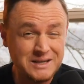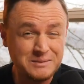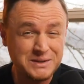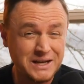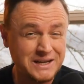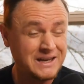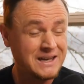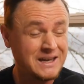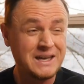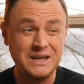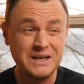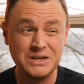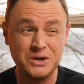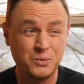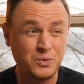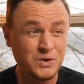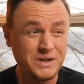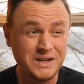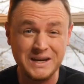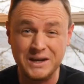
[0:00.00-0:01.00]
like you
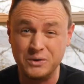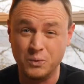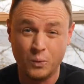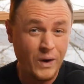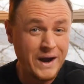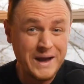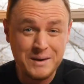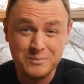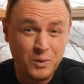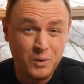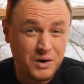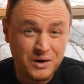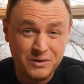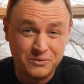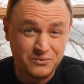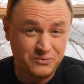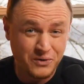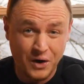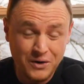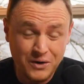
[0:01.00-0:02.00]
really need way more
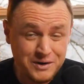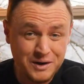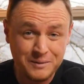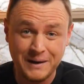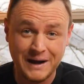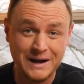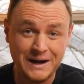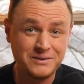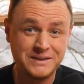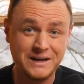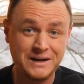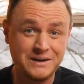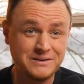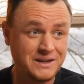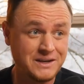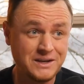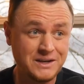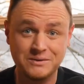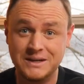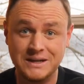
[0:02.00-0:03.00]
volume out there
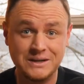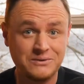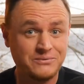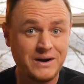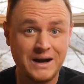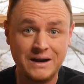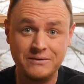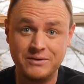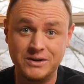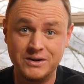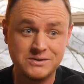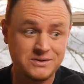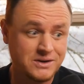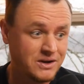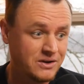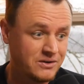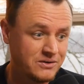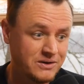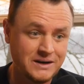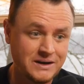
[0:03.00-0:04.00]
than you did 5 years
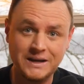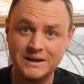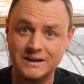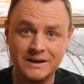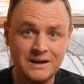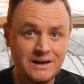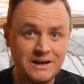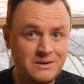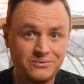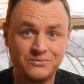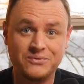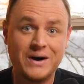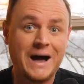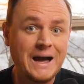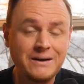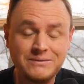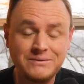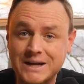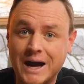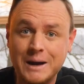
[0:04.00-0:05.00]
ago. You need
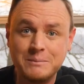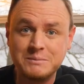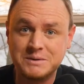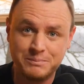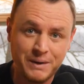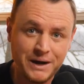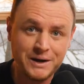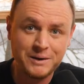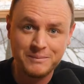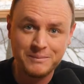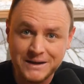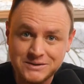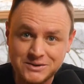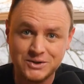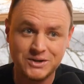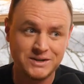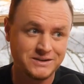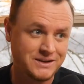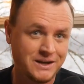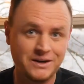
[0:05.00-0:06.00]
5 times better
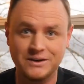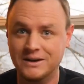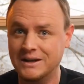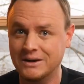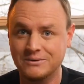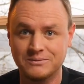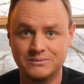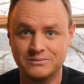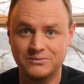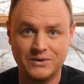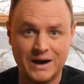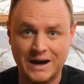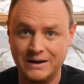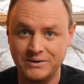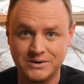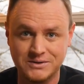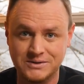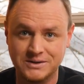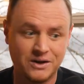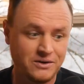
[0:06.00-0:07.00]
messaging than you did 5
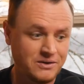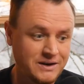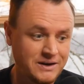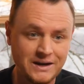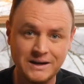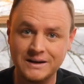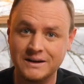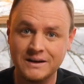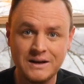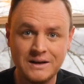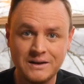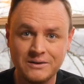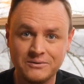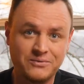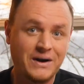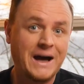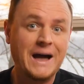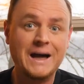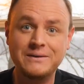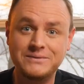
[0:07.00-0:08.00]
years ago. You need
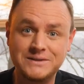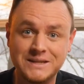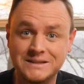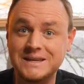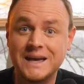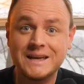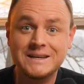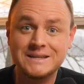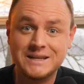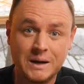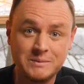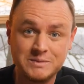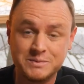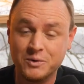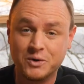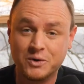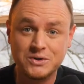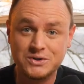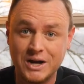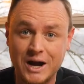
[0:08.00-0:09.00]
5 to 10 times
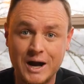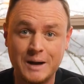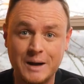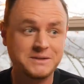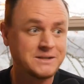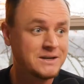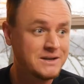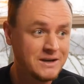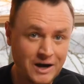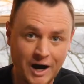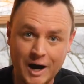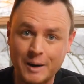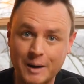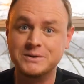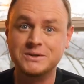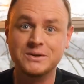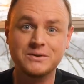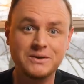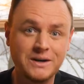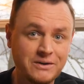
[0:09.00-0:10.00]
more chops,
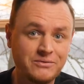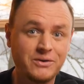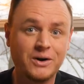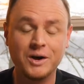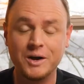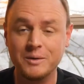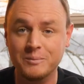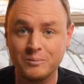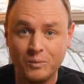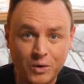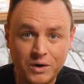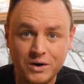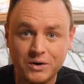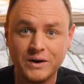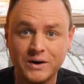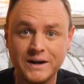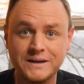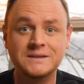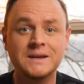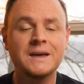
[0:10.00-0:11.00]
opportunity volume, more
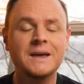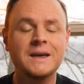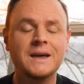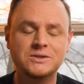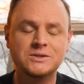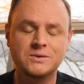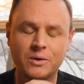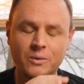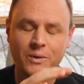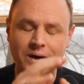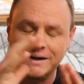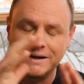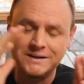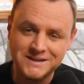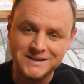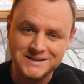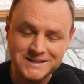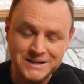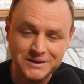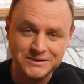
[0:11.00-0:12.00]
grit. And so I want to
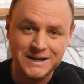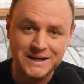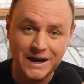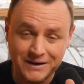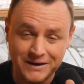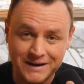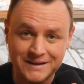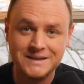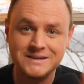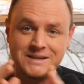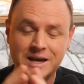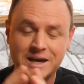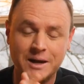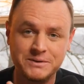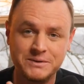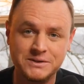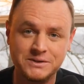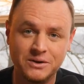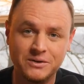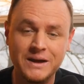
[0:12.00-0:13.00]
distill down in this
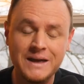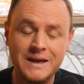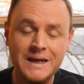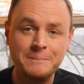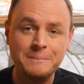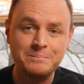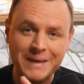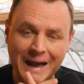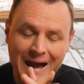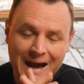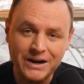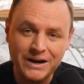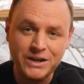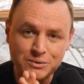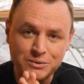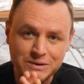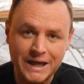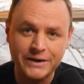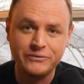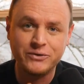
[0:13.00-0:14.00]
episode, how do
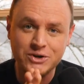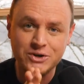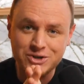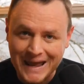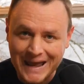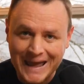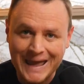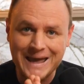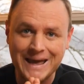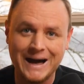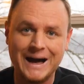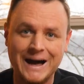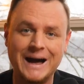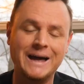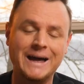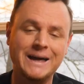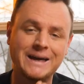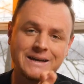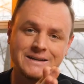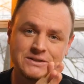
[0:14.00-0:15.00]
you leverage
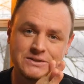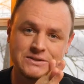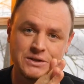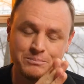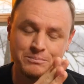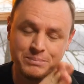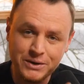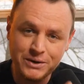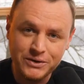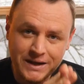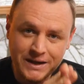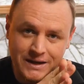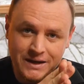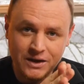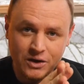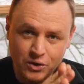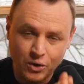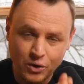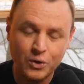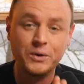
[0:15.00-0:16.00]
AI into building
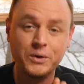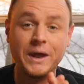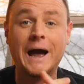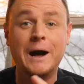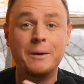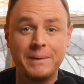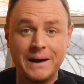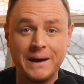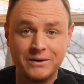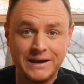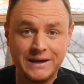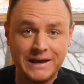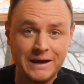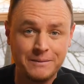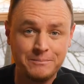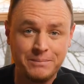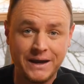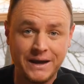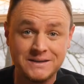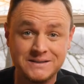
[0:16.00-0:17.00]
cold outbound
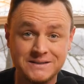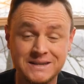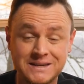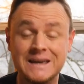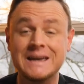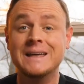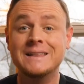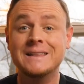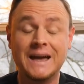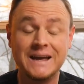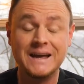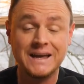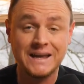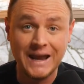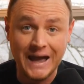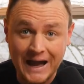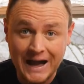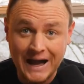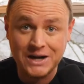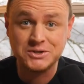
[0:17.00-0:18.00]
campaigns that can
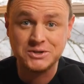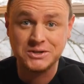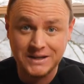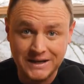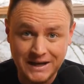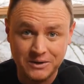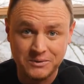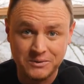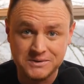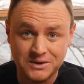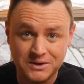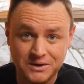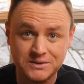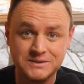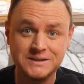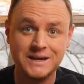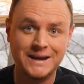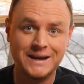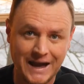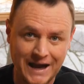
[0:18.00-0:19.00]
actually get
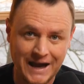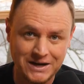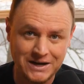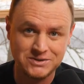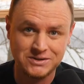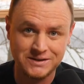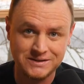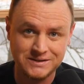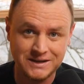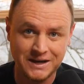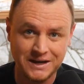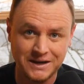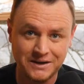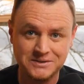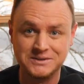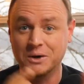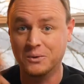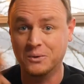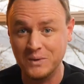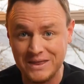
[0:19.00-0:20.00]
results and actually scale?
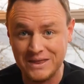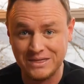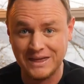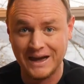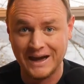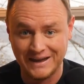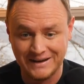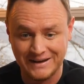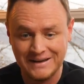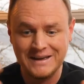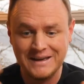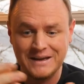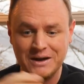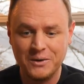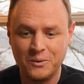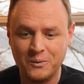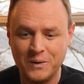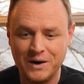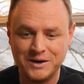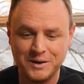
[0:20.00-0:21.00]
So with that,
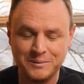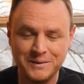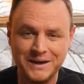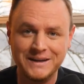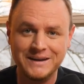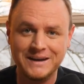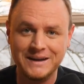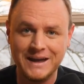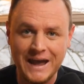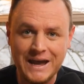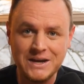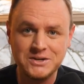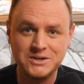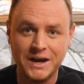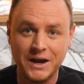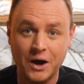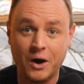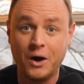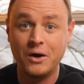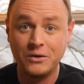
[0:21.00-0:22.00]
welcome in
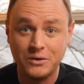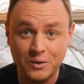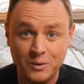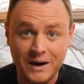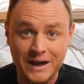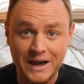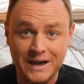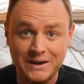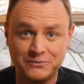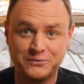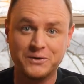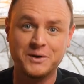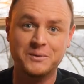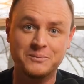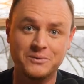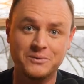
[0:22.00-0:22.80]
AJ all the way from